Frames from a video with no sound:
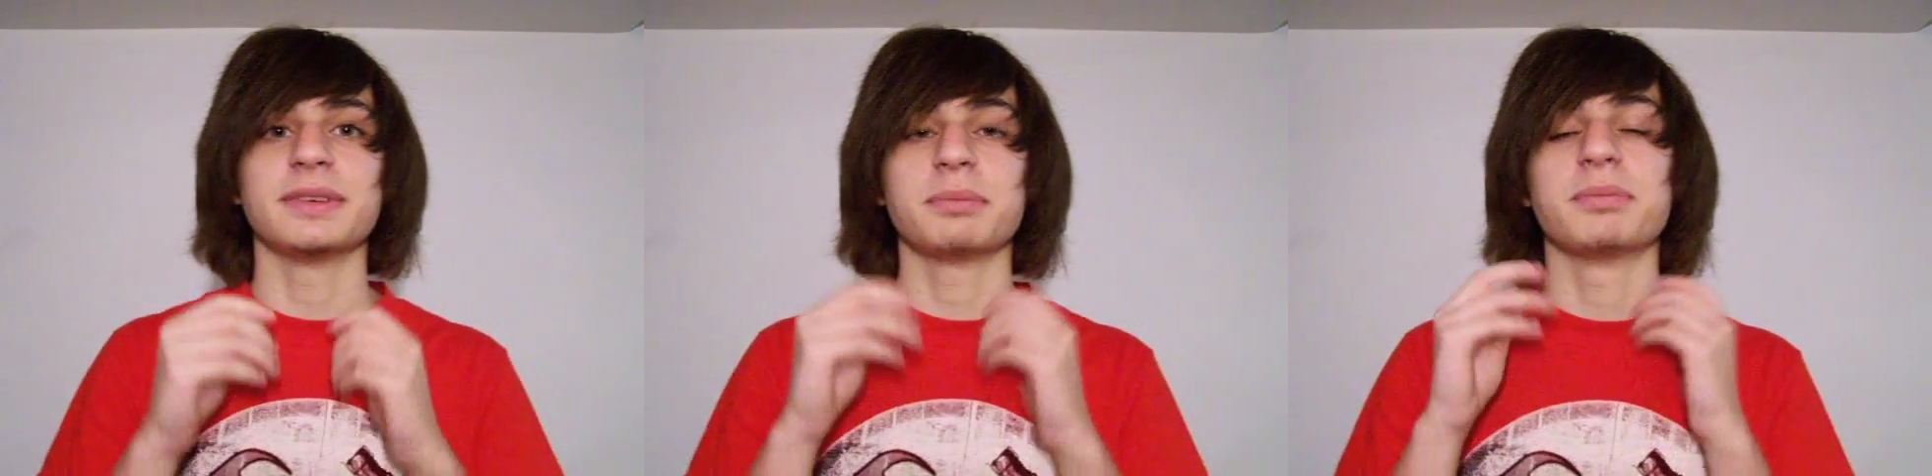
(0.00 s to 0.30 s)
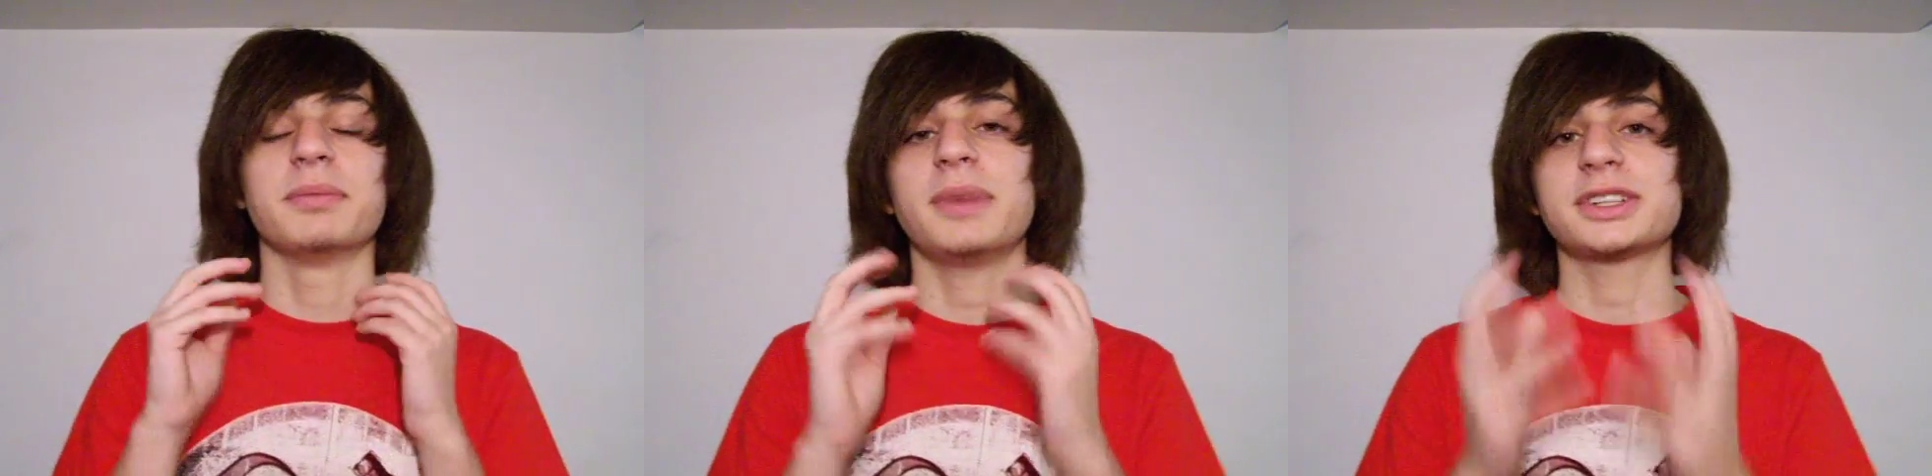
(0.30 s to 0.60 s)

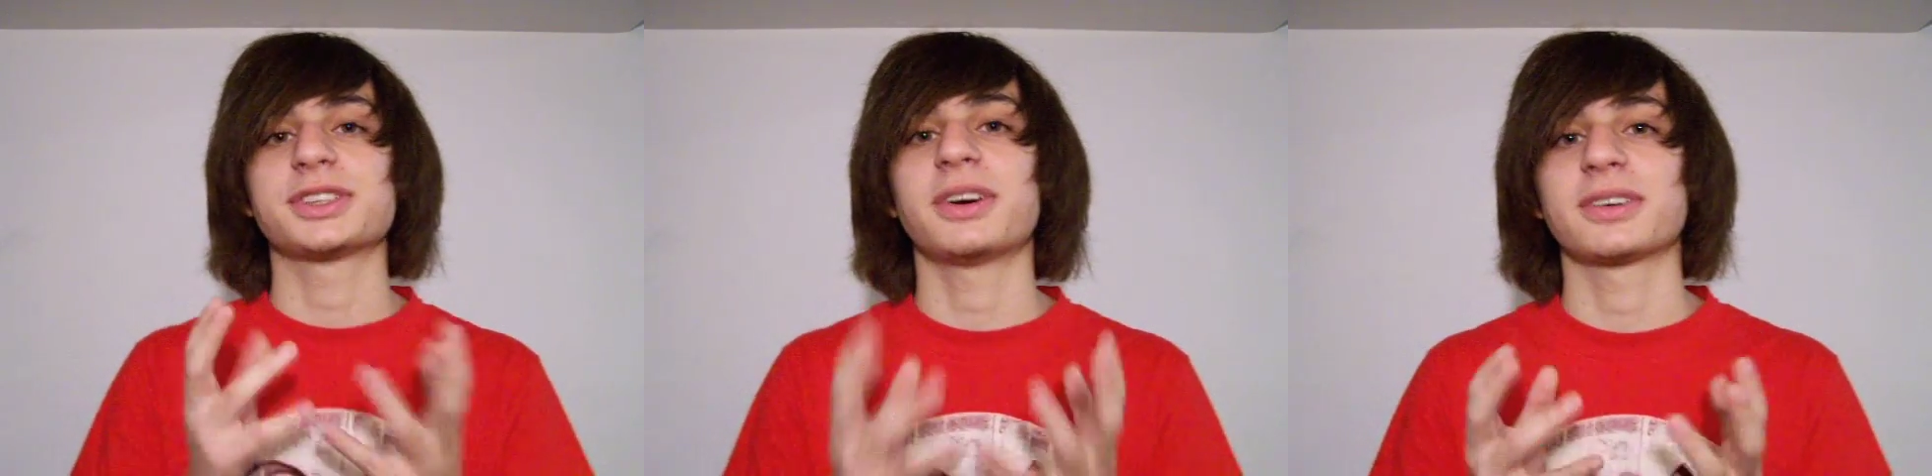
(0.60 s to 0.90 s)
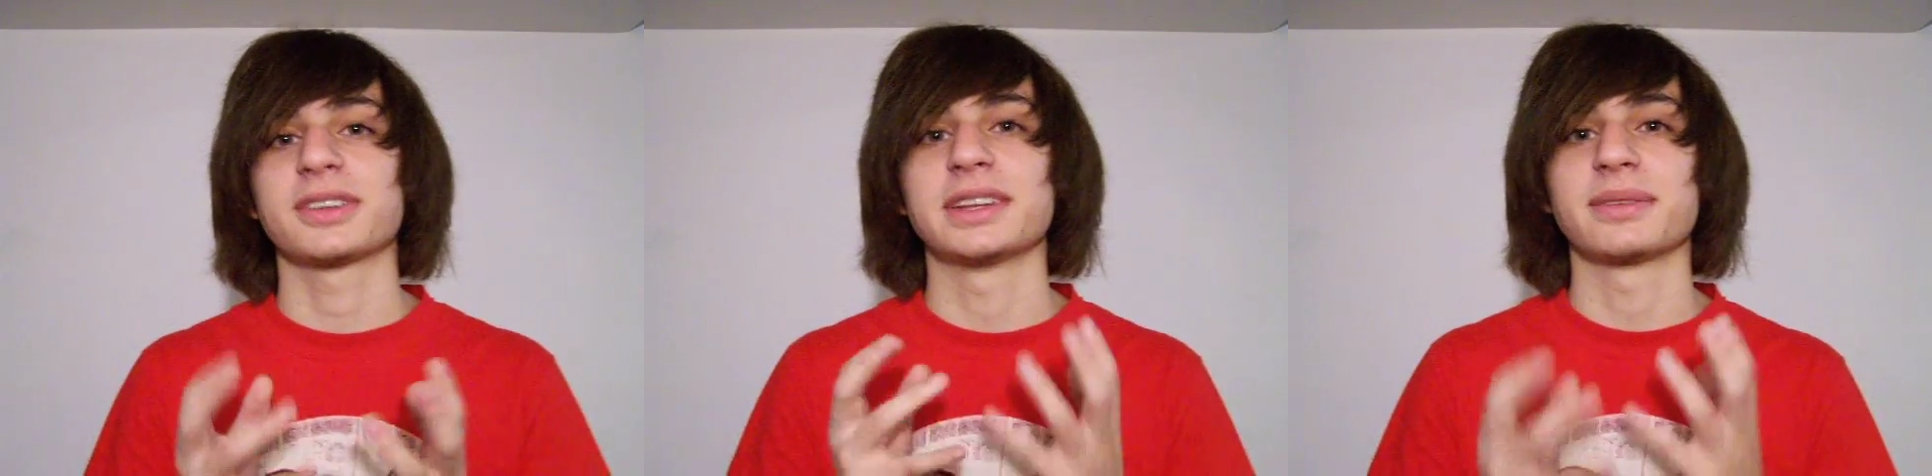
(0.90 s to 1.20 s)
much
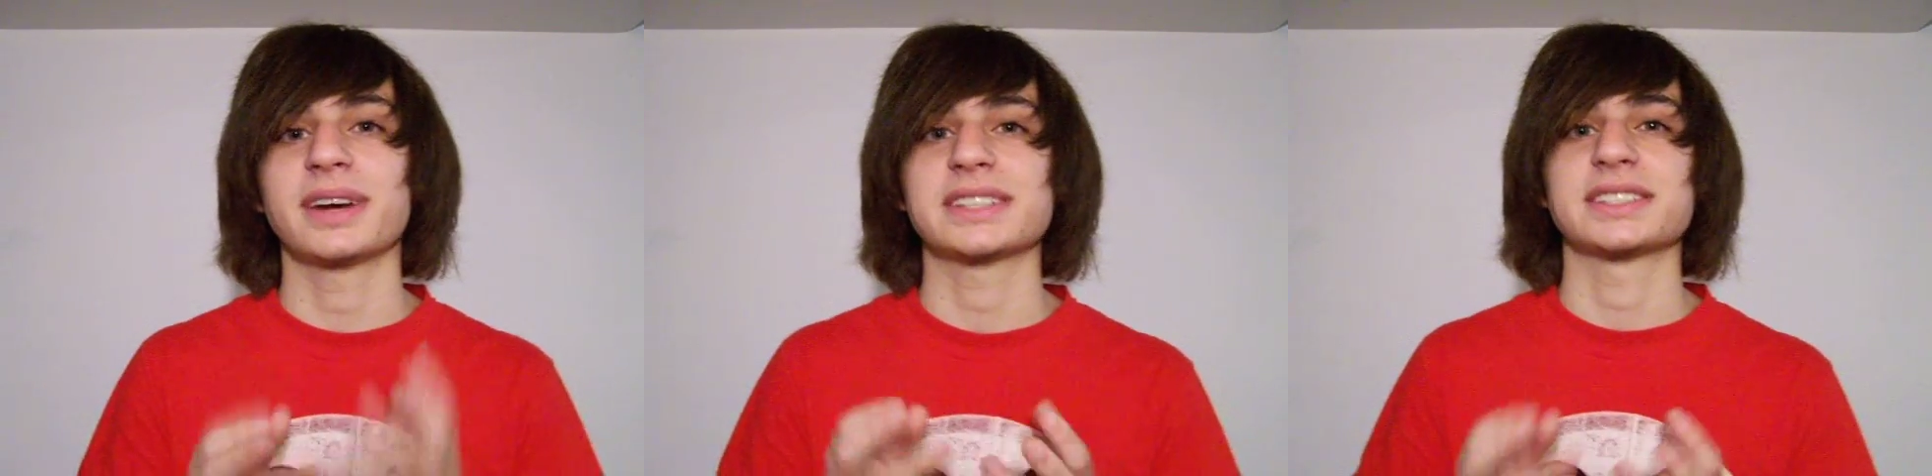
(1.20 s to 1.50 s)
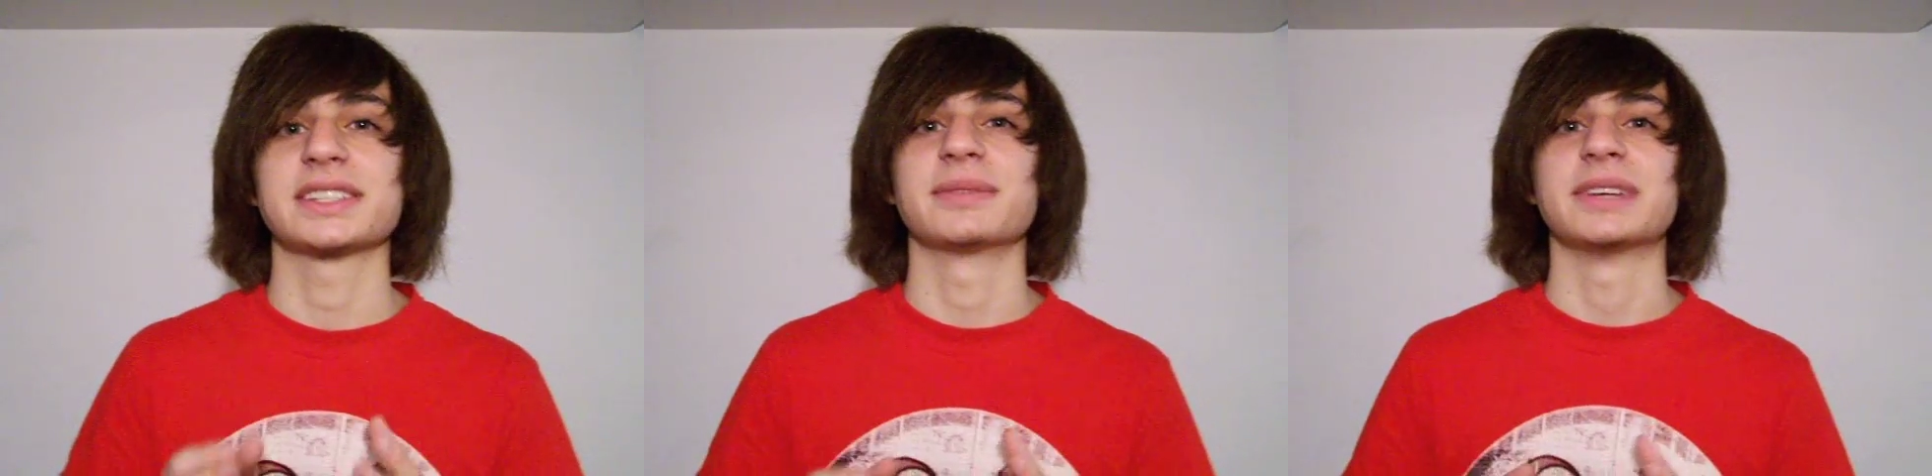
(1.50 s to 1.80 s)
harder than the rest
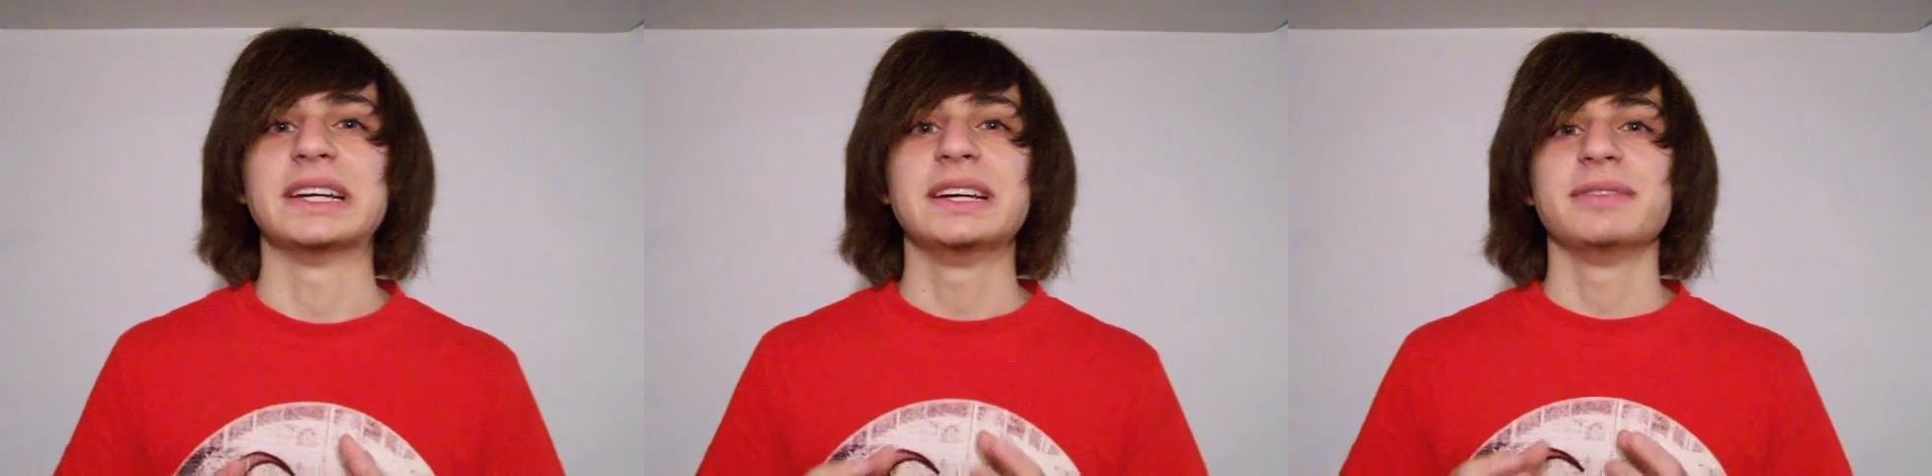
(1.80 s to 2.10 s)
of them